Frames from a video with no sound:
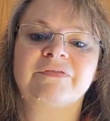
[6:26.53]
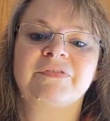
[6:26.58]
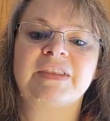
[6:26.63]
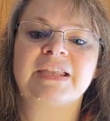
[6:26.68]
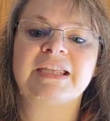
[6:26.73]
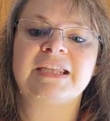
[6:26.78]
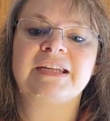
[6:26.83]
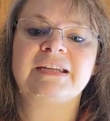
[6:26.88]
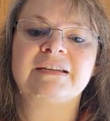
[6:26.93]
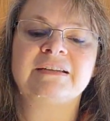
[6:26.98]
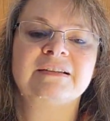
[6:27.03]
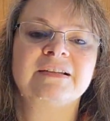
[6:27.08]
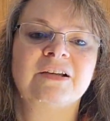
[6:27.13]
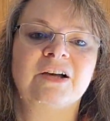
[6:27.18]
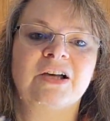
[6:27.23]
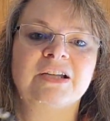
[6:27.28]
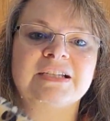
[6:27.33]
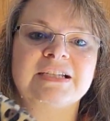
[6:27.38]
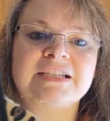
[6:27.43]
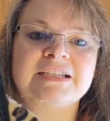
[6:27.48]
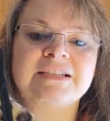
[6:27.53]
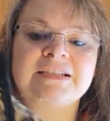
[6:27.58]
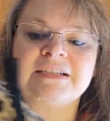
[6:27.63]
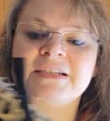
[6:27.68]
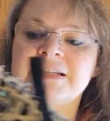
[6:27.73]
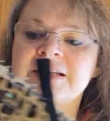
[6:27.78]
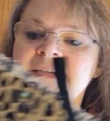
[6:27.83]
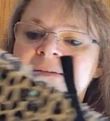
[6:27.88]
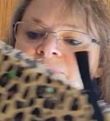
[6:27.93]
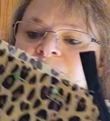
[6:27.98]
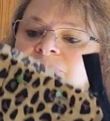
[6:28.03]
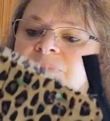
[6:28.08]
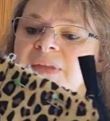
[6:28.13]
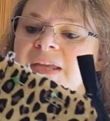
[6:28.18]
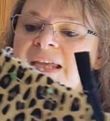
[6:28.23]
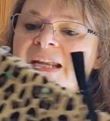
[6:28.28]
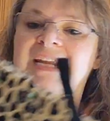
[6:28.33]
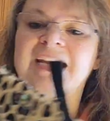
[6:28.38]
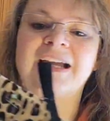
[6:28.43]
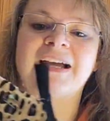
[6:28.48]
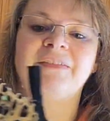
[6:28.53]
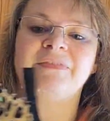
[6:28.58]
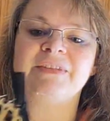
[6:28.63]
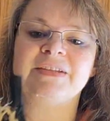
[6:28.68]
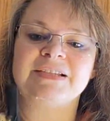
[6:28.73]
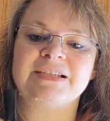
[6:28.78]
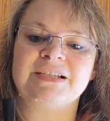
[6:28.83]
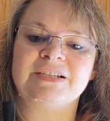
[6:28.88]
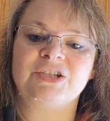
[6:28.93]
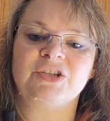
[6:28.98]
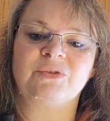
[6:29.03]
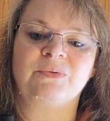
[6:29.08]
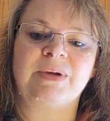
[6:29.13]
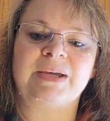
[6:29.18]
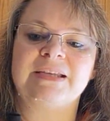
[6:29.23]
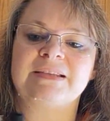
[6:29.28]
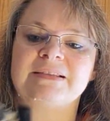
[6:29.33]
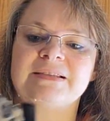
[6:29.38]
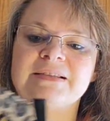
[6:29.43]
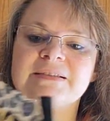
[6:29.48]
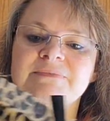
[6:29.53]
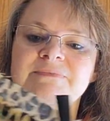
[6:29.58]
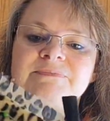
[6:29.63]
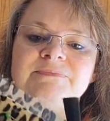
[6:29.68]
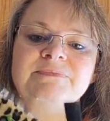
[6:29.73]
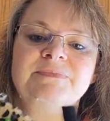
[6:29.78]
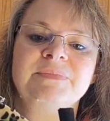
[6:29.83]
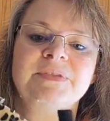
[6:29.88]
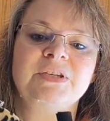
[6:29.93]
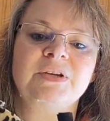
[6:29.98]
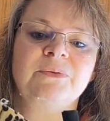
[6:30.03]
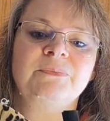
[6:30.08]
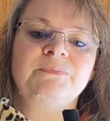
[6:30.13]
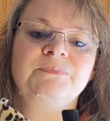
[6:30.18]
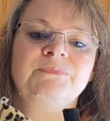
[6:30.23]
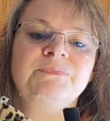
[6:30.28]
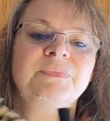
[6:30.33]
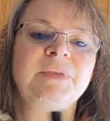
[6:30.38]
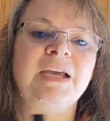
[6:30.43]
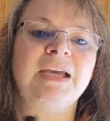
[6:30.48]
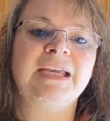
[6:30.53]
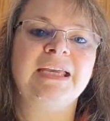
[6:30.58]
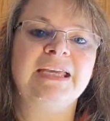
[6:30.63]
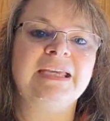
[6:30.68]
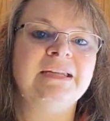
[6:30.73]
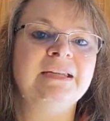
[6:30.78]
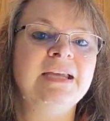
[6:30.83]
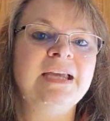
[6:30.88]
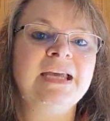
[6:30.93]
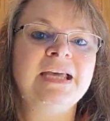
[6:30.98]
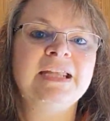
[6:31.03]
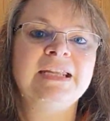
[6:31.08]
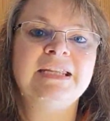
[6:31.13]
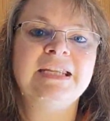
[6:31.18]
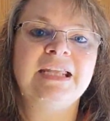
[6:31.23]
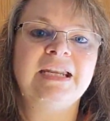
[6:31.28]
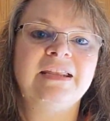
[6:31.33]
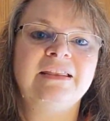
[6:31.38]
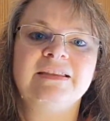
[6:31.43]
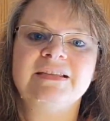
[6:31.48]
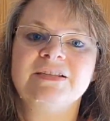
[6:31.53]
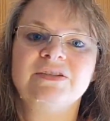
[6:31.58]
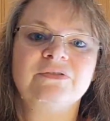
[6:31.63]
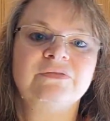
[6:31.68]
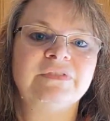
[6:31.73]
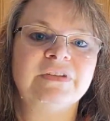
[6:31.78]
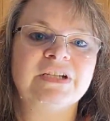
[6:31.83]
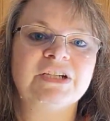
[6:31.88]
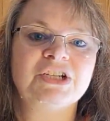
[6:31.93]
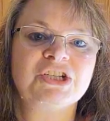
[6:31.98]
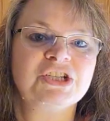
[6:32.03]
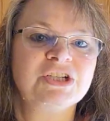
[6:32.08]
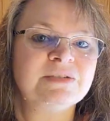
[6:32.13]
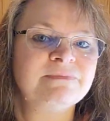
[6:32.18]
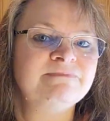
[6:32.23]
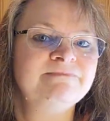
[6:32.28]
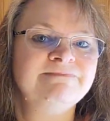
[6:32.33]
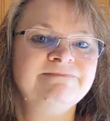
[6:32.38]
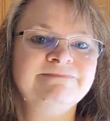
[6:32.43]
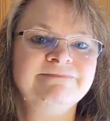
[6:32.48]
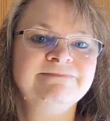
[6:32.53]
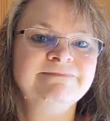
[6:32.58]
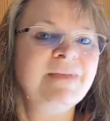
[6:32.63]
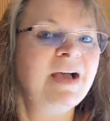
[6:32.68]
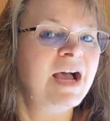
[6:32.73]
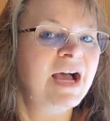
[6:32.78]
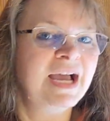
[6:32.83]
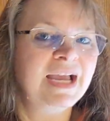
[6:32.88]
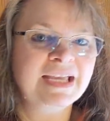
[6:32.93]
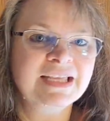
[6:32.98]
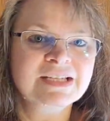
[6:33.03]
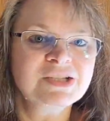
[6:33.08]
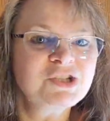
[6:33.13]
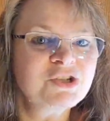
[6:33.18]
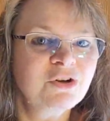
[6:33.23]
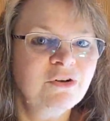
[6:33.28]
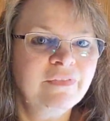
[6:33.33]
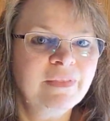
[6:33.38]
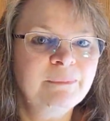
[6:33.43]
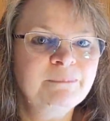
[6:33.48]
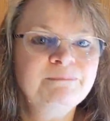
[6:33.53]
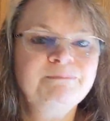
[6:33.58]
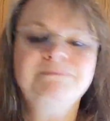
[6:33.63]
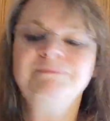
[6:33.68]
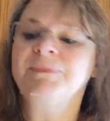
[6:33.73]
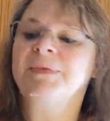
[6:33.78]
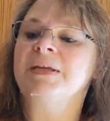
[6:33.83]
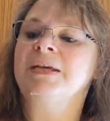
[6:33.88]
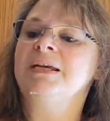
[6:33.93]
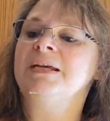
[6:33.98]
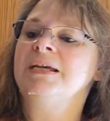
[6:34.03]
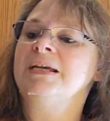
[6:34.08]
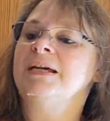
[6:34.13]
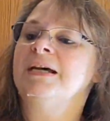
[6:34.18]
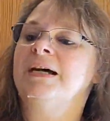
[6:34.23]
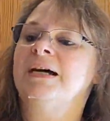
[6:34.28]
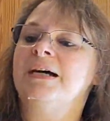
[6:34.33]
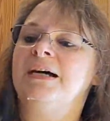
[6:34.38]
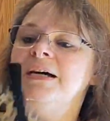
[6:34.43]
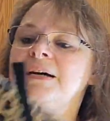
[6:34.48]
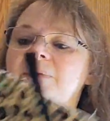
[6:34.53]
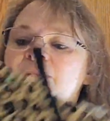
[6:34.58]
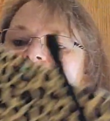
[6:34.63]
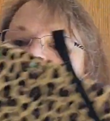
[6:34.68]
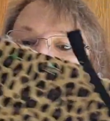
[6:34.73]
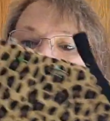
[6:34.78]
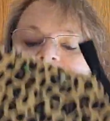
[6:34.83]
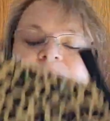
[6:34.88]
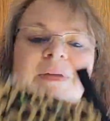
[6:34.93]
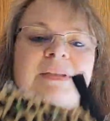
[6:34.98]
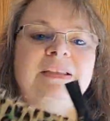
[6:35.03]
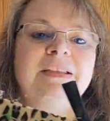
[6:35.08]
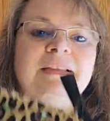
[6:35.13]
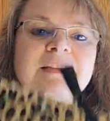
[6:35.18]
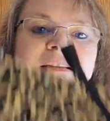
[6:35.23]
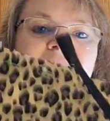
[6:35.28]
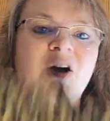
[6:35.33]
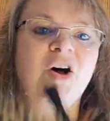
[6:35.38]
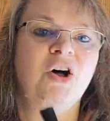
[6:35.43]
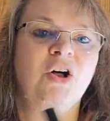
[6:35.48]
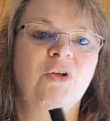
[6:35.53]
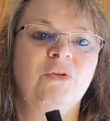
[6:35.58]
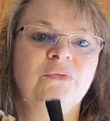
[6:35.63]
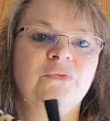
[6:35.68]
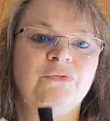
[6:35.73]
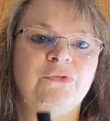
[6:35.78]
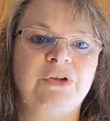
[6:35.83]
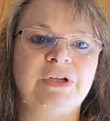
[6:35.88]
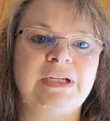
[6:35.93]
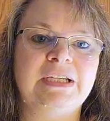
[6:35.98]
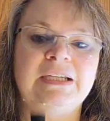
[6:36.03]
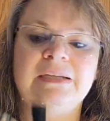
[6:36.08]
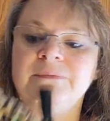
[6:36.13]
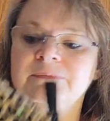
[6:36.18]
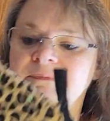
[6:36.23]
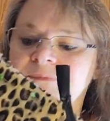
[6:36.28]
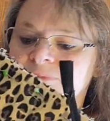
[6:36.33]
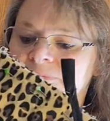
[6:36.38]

thin cotton, and I got this at Joann's. So again, none of these are finished. I can show them, but all free